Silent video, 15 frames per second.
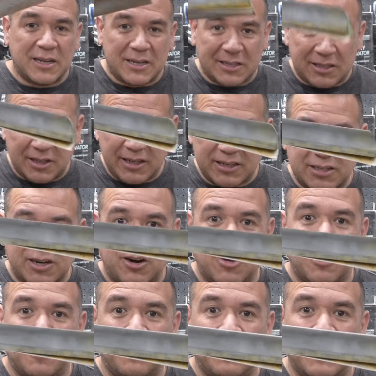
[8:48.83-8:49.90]
So these
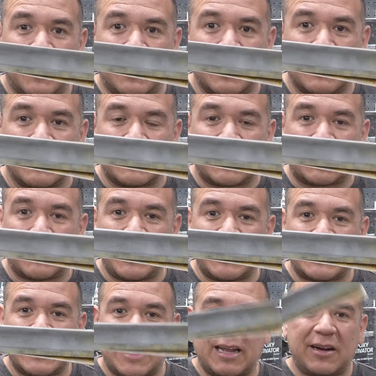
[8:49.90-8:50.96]
are straight
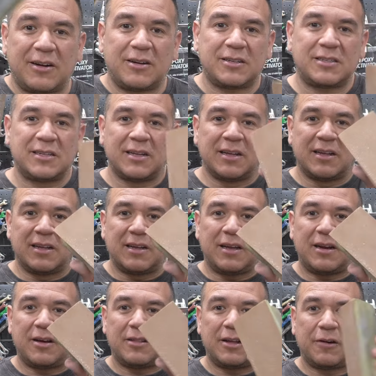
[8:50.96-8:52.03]
sanders. You
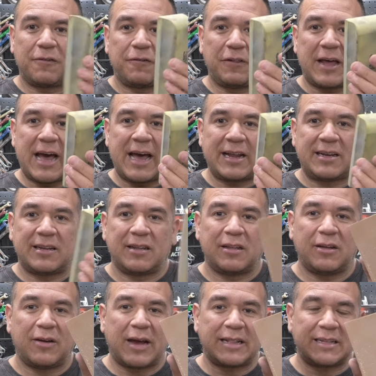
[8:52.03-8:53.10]
know, they're flat.
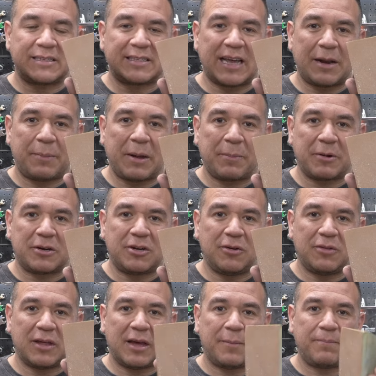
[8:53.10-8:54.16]
You add the sandpaper to
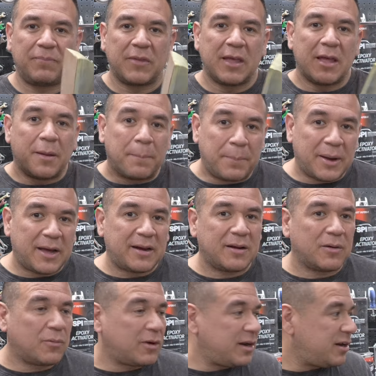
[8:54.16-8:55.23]
them. But
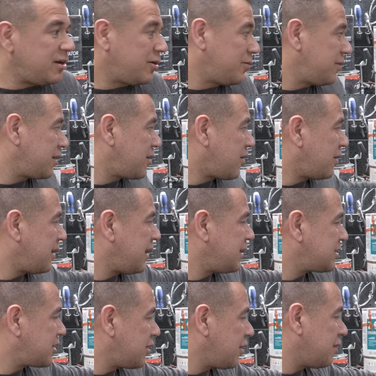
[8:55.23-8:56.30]
what do you do with a car that
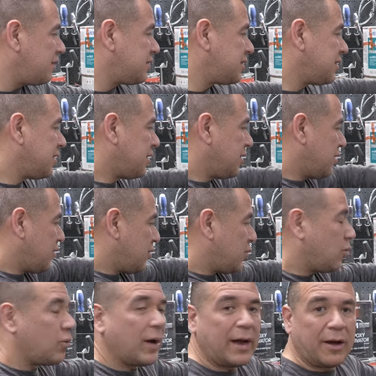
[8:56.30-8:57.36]
has curves?
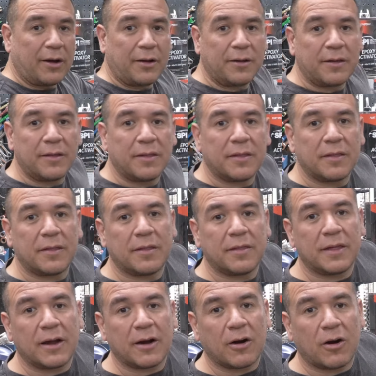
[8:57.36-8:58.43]
Well,
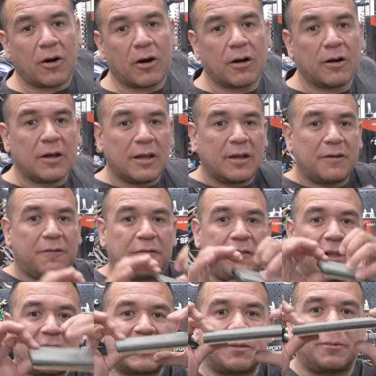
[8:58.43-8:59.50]
there are
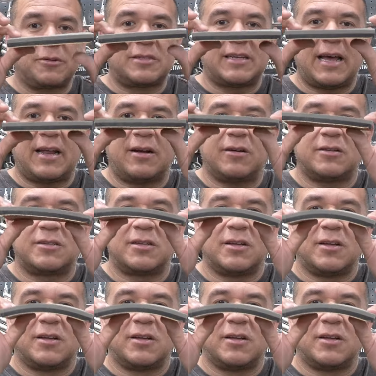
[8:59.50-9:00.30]
flexible sanders.